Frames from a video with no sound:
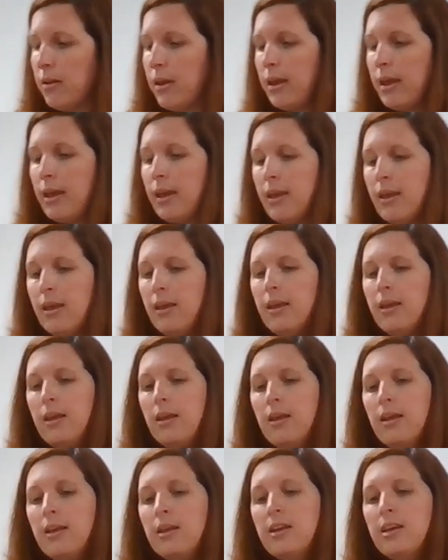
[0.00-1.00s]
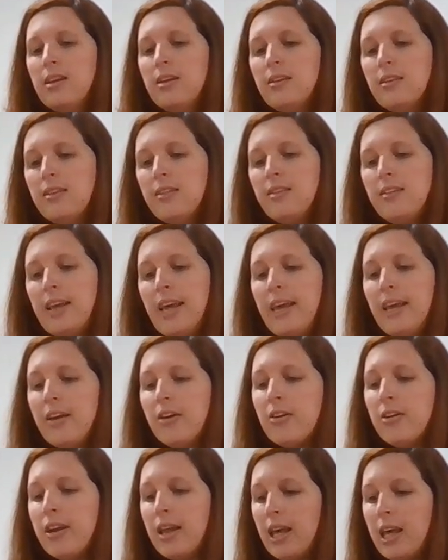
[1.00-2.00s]
Okay, state
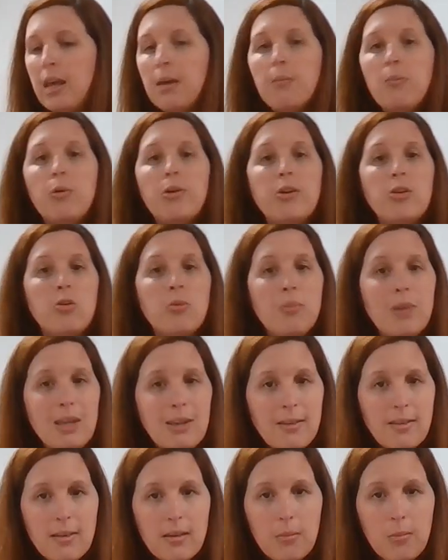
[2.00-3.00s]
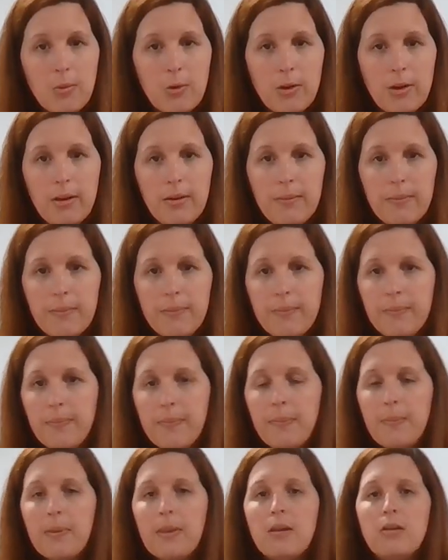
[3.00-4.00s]
your name when you meet someone.
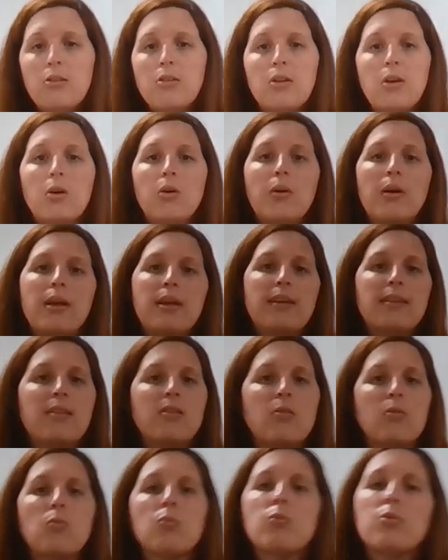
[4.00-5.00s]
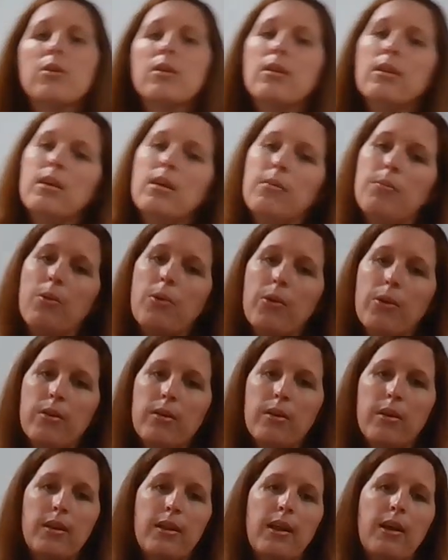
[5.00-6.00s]
So it's really
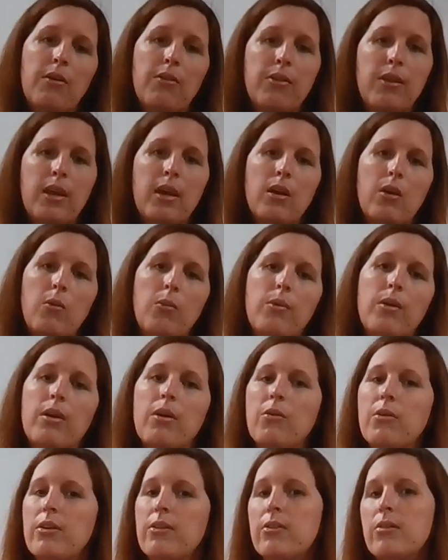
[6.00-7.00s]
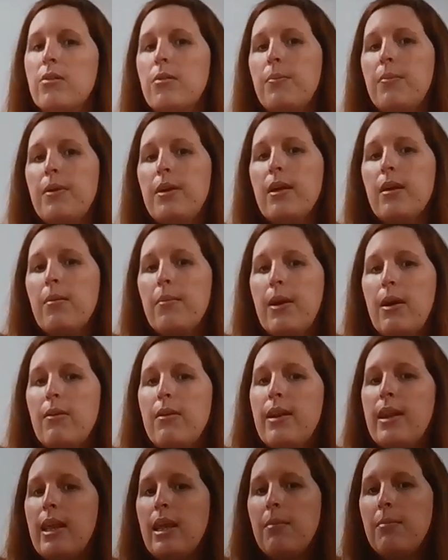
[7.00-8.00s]
important in healthcare. We always are big
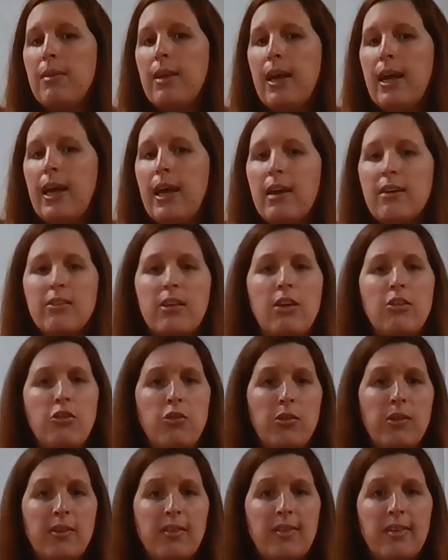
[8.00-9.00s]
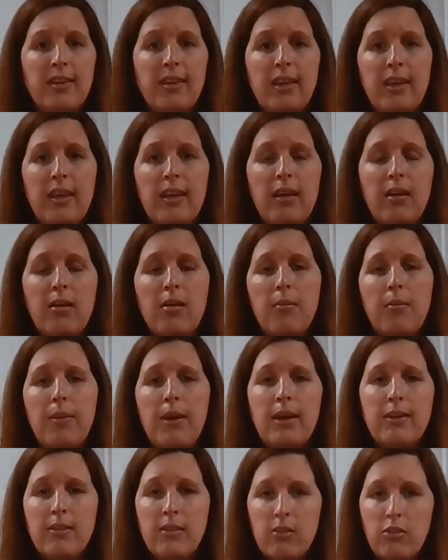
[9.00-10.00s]
about name tags. As you can see,
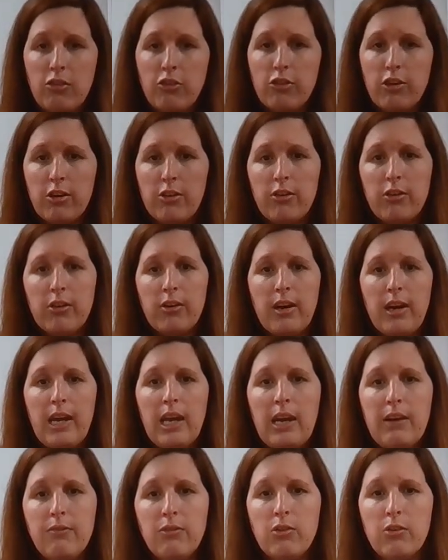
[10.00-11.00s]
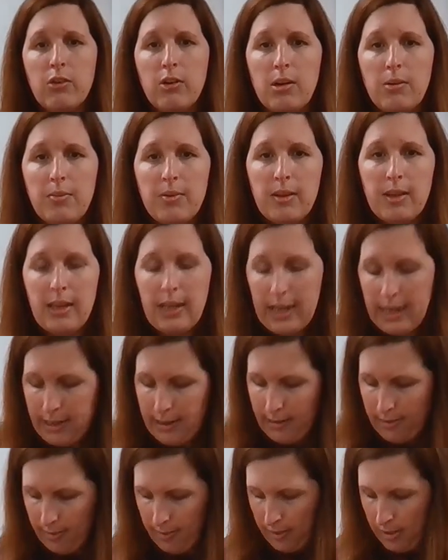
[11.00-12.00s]
as an instructor, I have scrubs and it
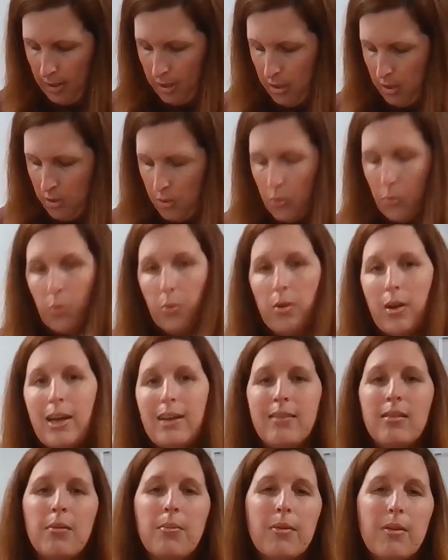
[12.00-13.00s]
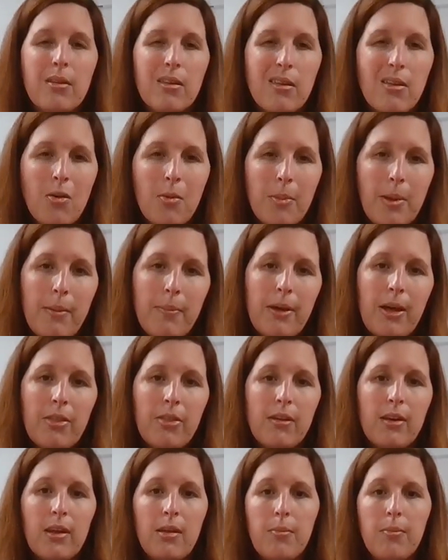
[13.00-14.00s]
has, well, I typically go by
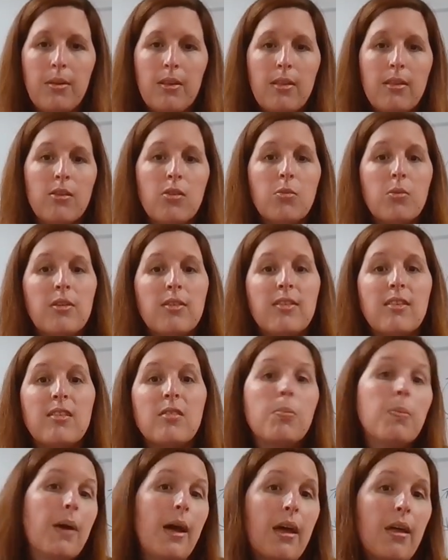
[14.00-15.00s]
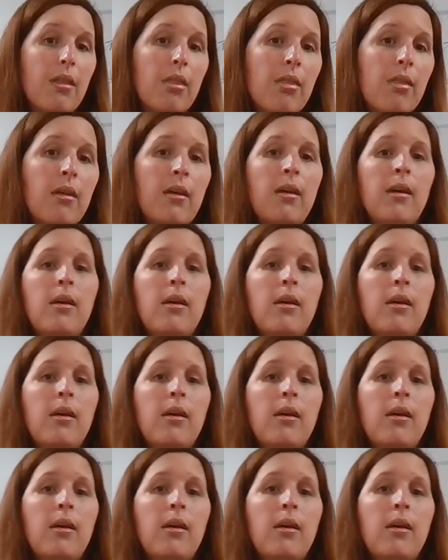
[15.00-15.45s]
Bethany, but this one says Beth,